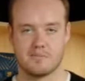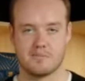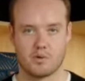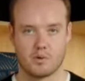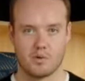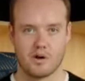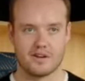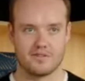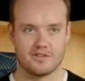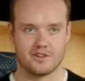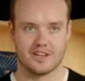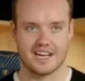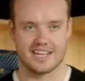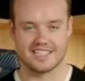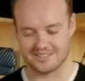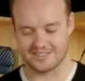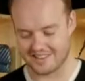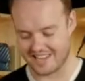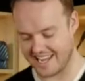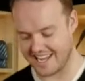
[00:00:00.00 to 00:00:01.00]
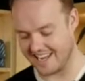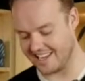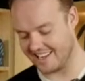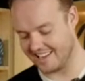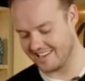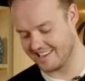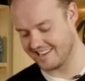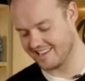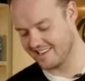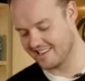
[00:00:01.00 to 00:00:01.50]
is number one for you guys,
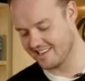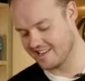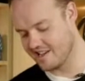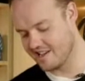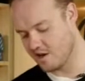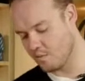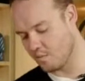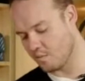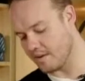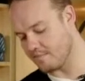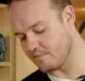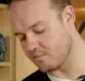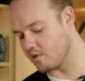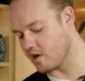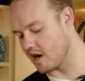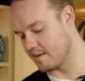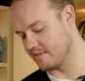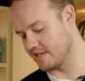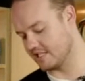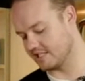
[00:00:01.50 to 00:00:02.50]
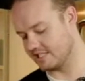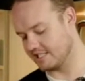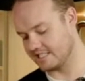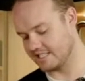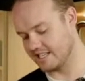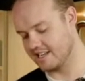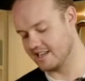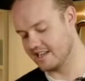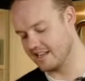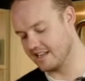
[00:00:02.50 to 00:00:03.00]
okay? We
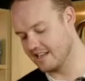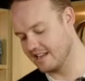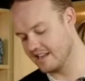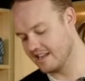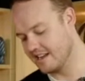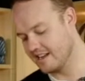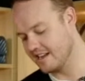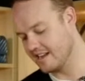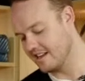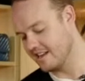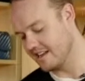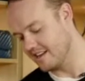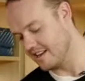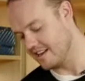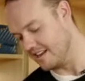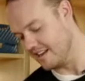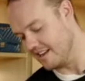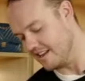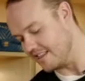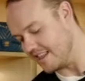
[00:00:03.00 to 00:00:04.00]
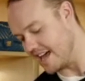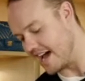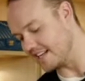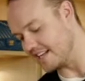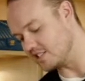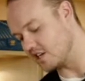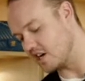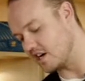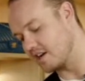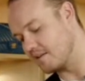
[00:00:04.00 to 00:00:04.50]
promise.
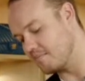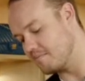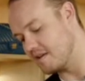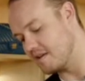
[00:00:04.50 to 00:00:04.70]
That is our